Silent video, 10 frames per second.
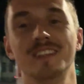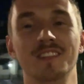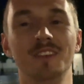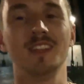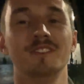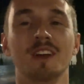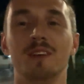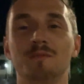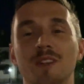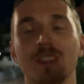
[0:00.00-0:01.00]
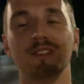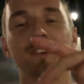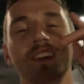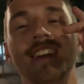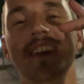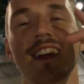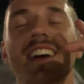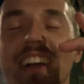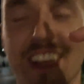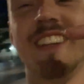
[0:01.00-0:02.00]
I love you, Olivia. Much love.
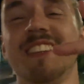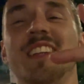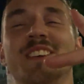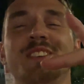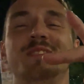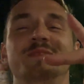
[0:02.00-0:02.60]
And it's adios.